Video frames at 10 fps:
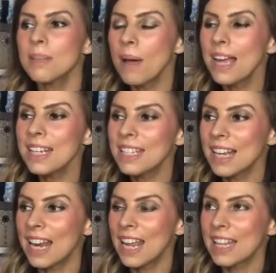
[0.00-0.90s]

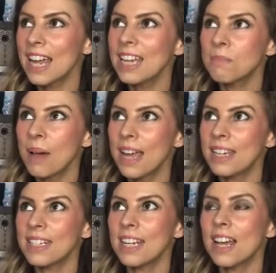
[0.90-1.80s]
basically, they'd
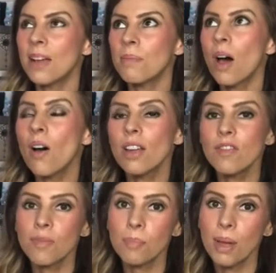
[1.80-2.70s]
made it.
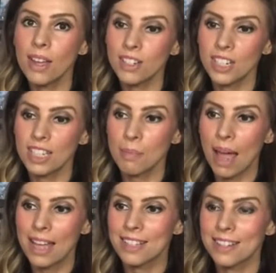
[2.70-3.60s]
I've purchased the
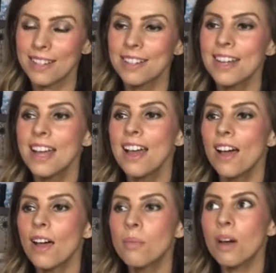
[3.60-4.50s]
pattern.
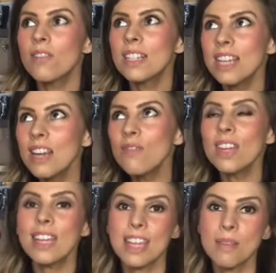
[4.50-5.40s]
I received the
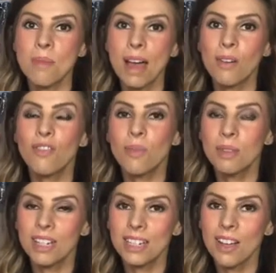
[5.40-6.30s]
email from the
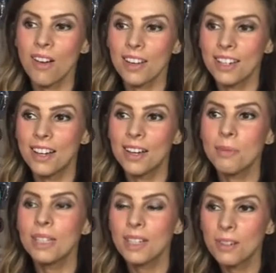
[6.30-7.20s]
designer
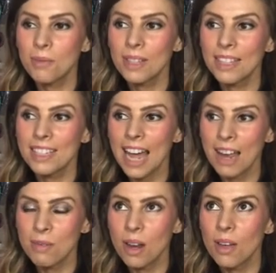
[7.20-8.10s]
with the
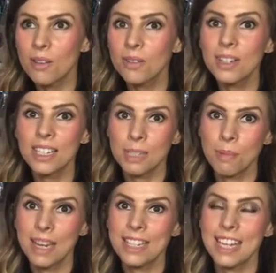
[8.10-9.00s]
download, because it's
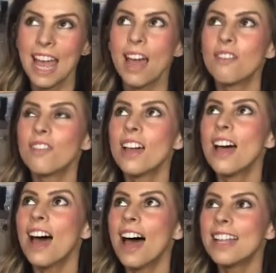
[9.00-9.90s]
PDF.
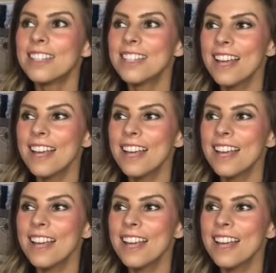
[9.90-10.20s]
And